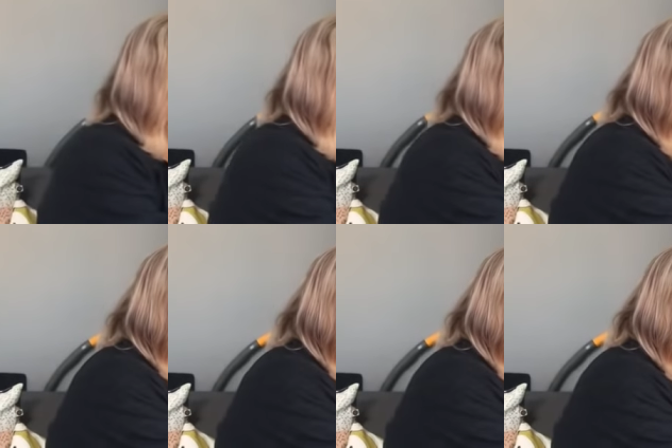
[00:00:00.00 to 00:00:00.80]
so
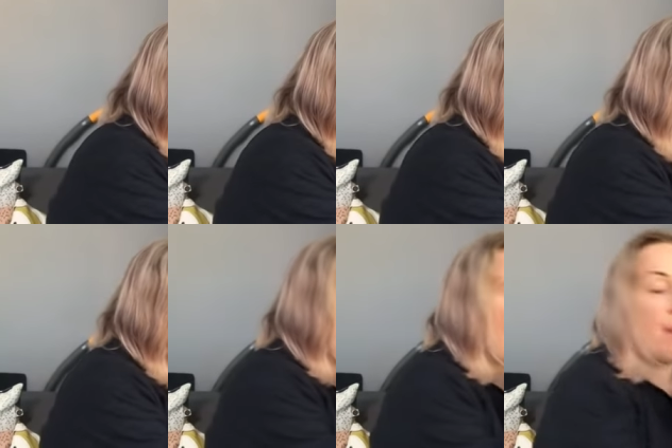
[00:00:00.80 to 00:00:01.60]
yesterday
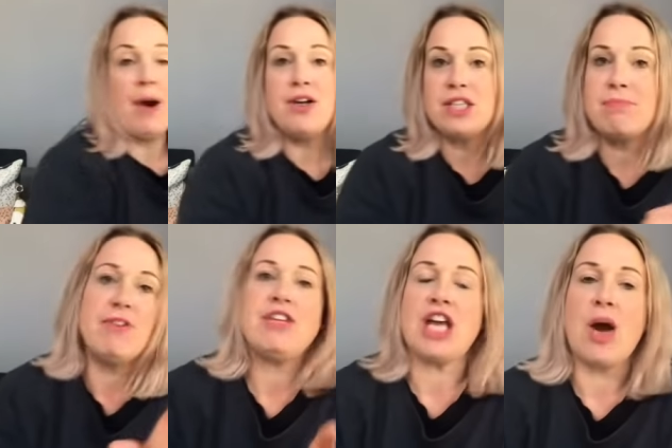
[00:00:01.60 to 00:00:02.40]
I posted
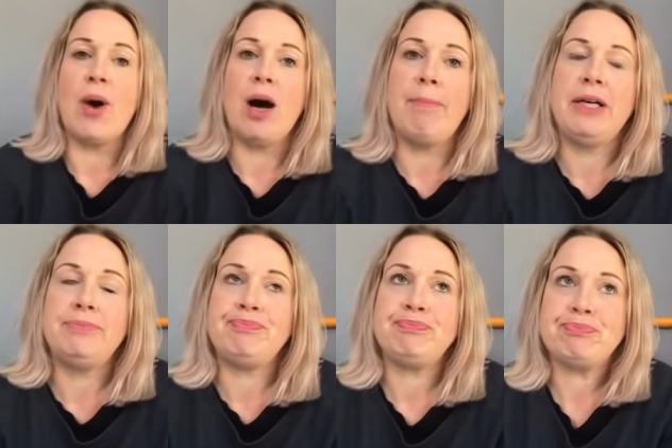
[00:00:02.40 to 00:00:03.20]
my video up
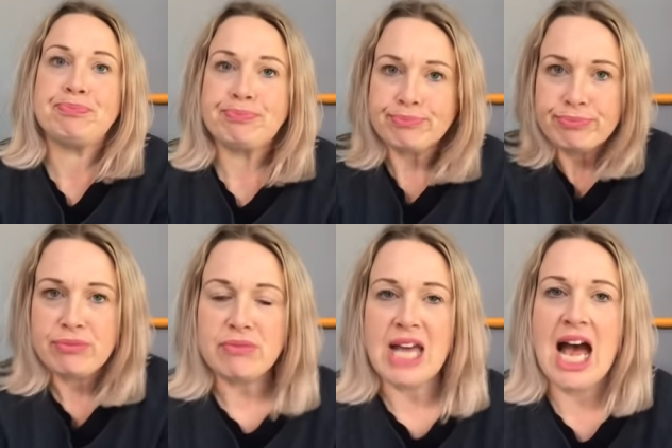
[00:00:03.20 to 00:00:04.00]

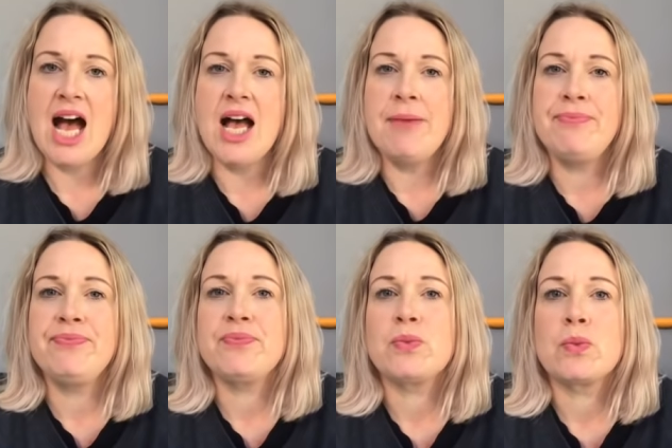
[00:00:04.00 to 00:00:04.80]

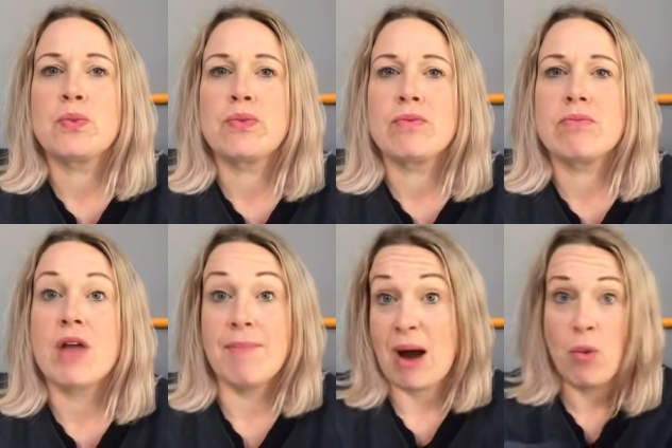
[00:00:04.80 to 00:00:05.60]
um,
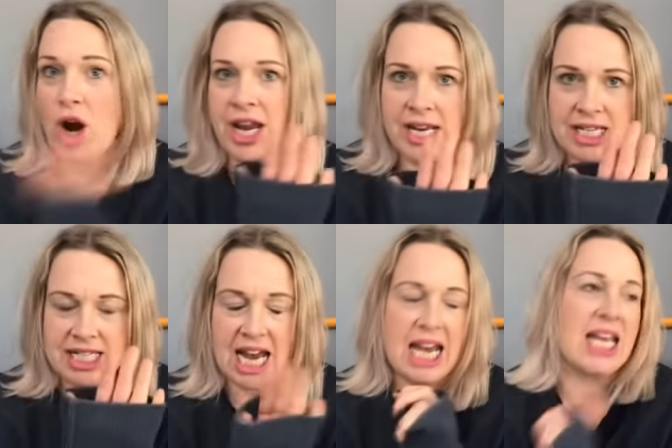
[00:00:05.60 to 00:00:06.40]
about what I eat in a
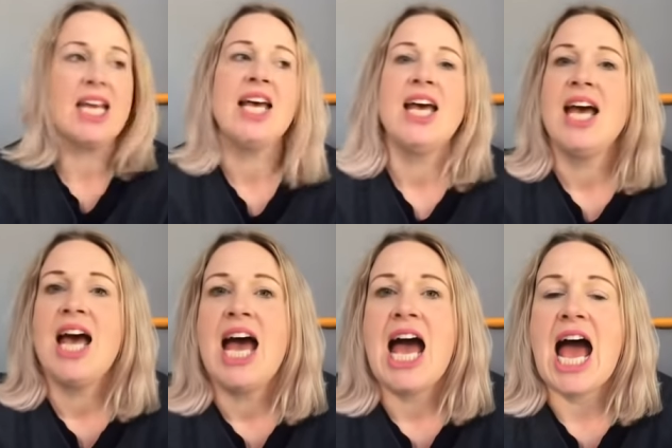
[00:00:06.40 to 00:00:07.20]
day
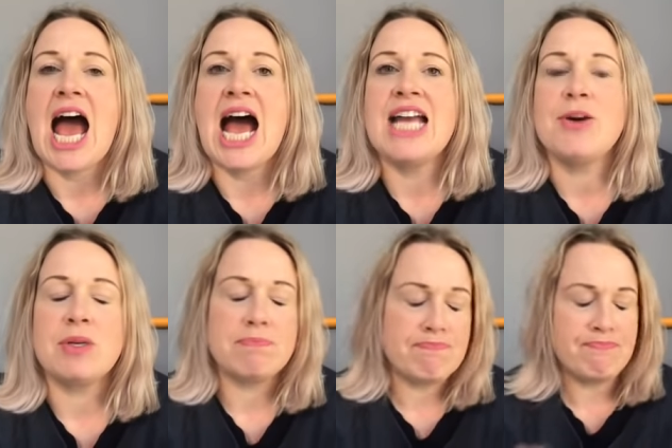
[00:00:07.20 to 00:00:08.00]
and I
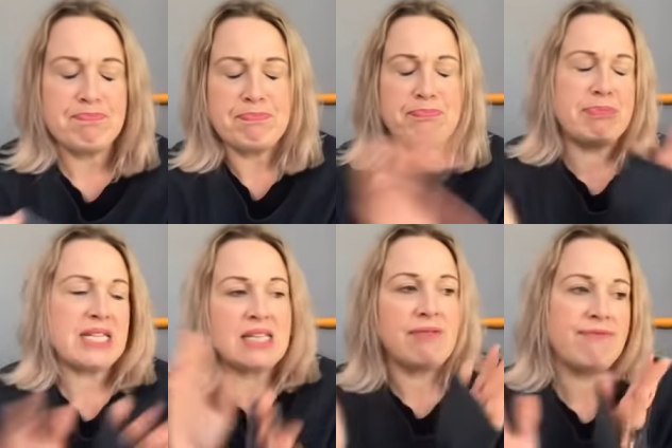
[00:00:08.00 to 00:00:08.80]
was
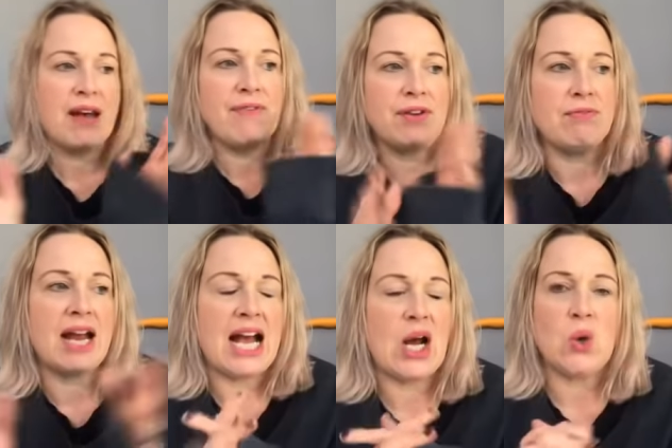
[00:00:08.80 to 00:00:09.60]
busy faffing
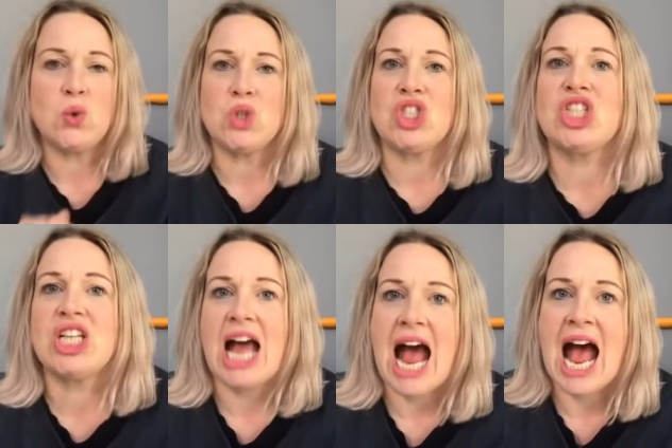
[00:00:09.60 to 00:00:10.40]

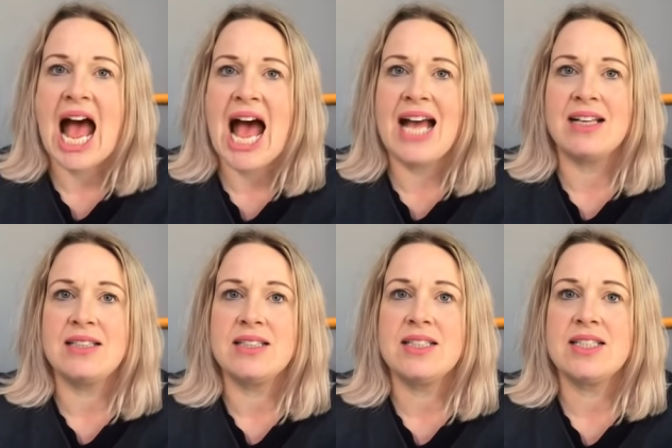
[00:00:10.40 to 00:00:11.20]
around
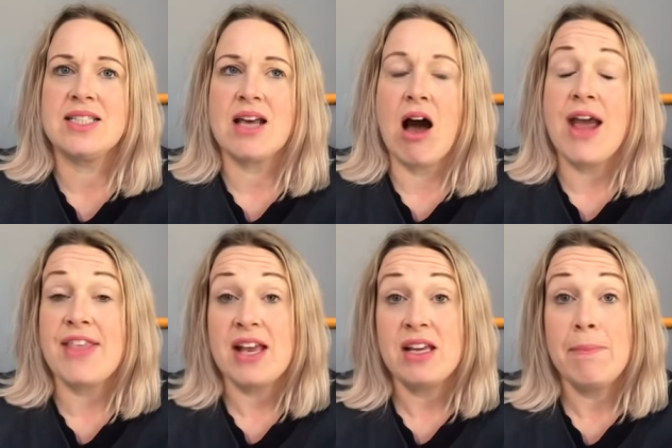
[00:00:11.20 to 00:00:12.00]
and I
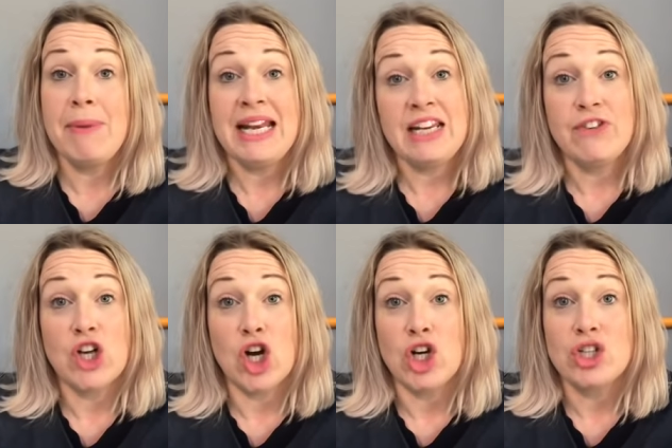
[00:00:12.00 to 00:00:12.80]
then completely
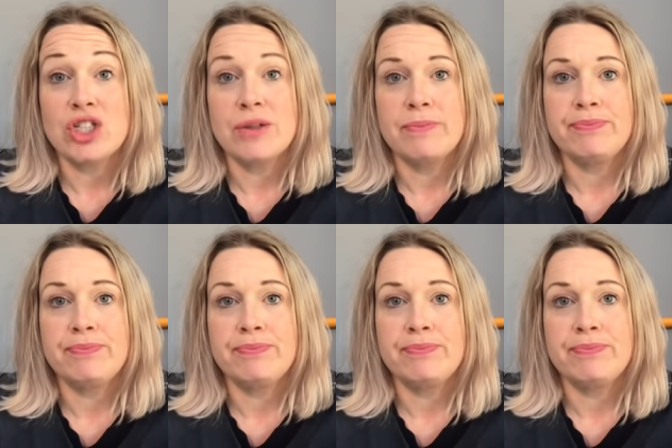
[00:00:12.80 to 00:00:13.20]
forgot